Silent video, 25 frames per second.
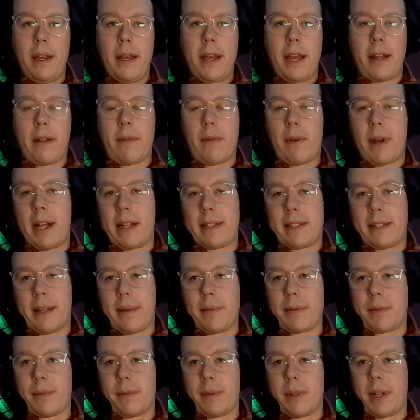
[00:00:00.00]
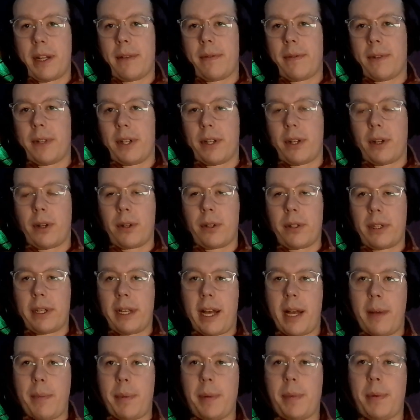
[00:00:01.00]
and a lot of times when very
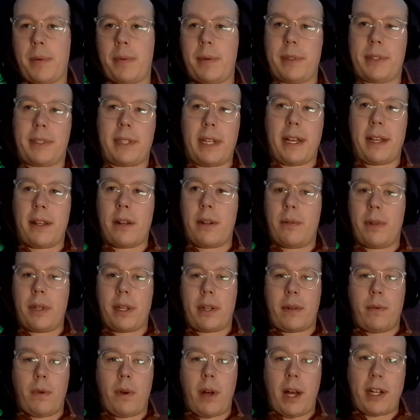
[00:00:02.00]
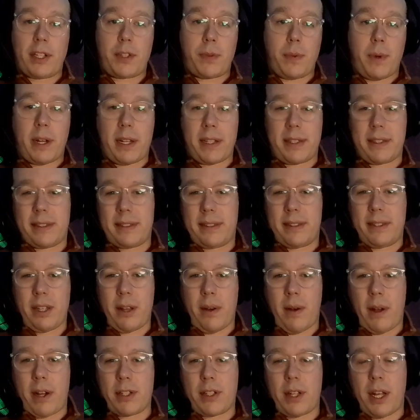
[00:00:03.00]
early on, people will say, like, well, I just want
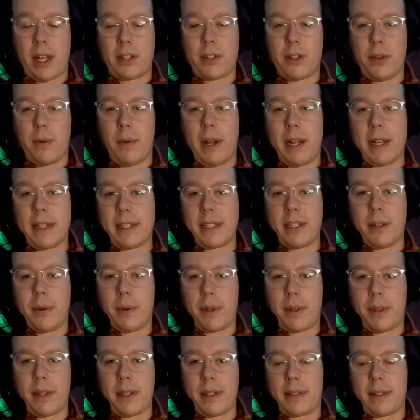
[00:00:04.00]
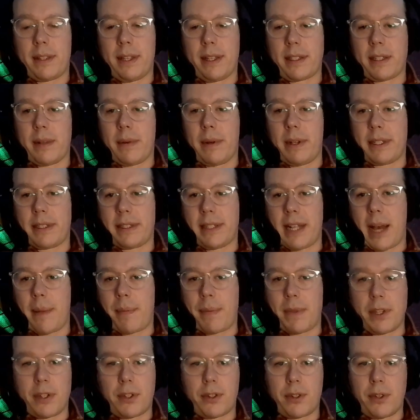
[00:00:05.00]
to, I just don't want to deal with these things. I want to
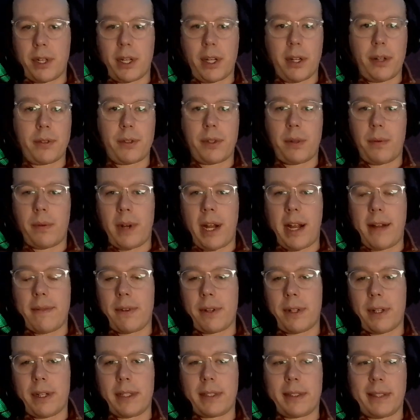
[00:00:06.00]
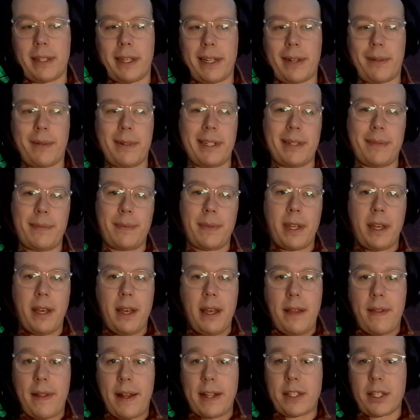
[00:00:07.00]
stop these triggers or whatever. And it's like, well,
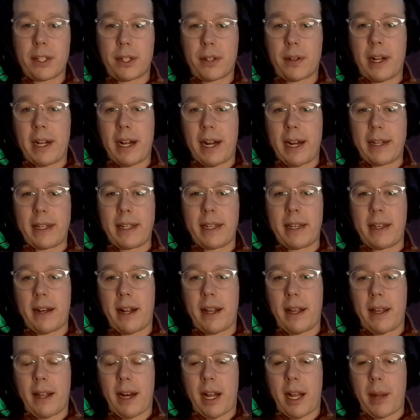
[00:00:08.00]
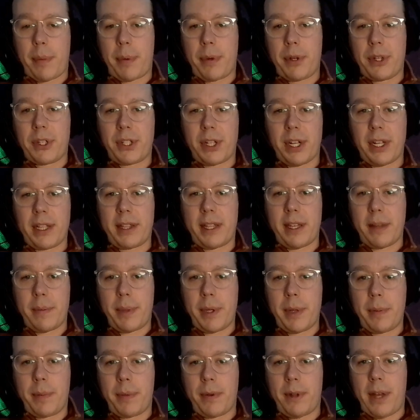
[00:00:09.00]
that's a great idea. And I appreciate
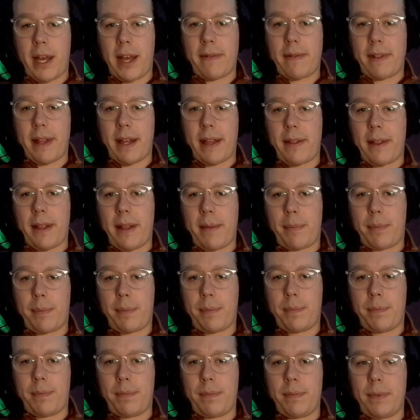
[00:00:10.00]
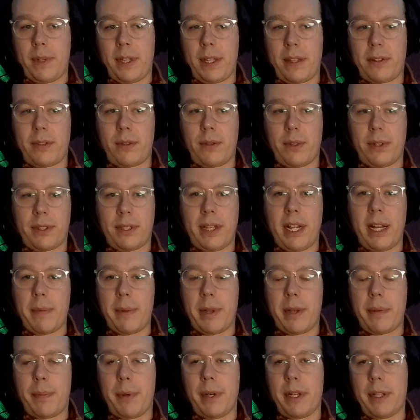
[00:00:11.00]
that people have that sort of
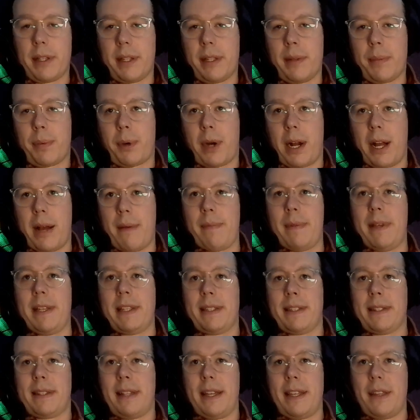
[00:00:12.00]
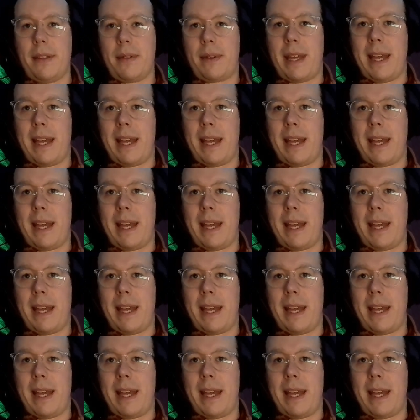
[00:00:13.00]
sentiment. But the problem is that